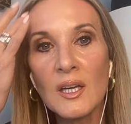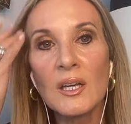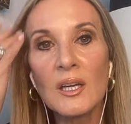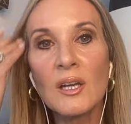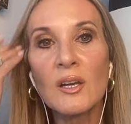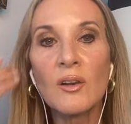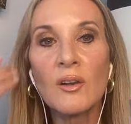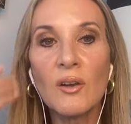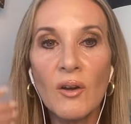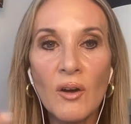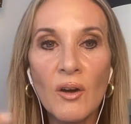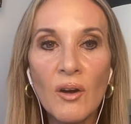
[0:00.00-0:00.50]

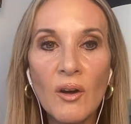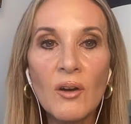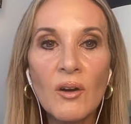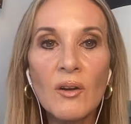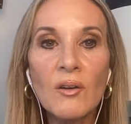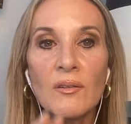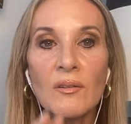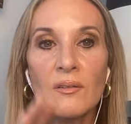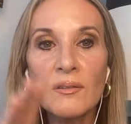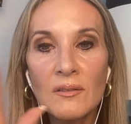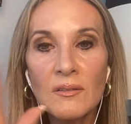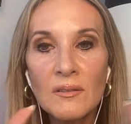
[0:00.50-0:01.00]

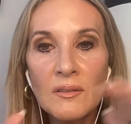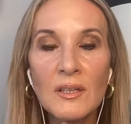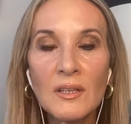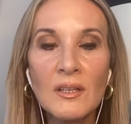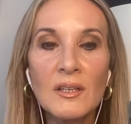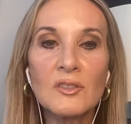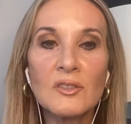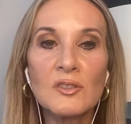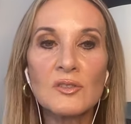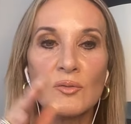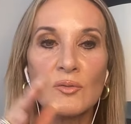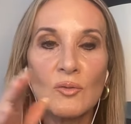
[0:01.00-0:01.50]
Long
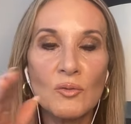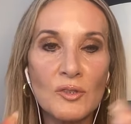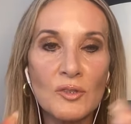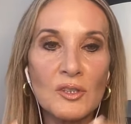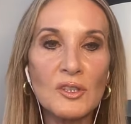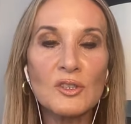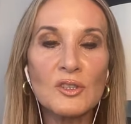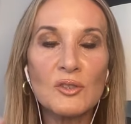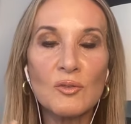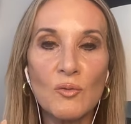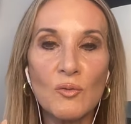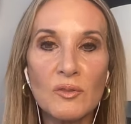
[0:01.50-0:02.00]
story
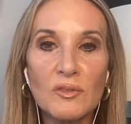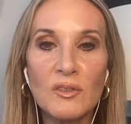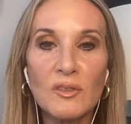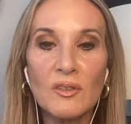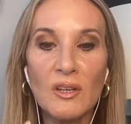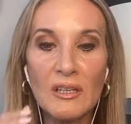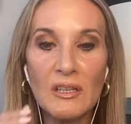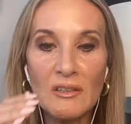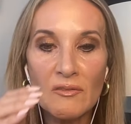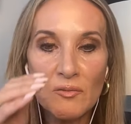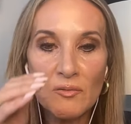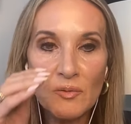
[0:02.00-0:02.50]
short,
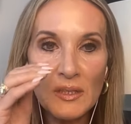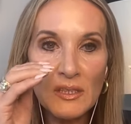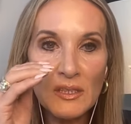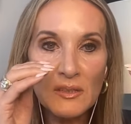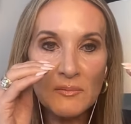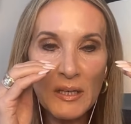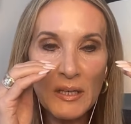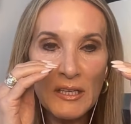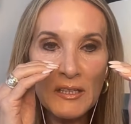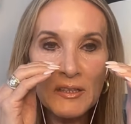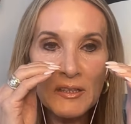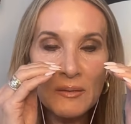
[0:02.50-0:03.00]
if we
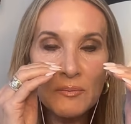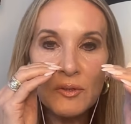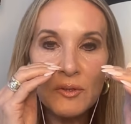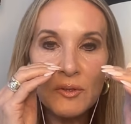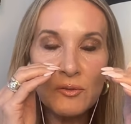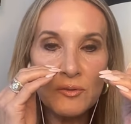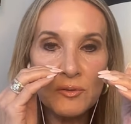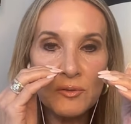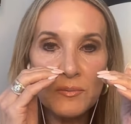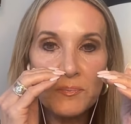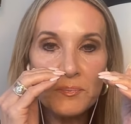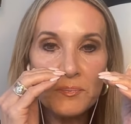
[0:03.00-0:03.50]
take them
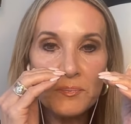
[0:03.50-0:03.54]
through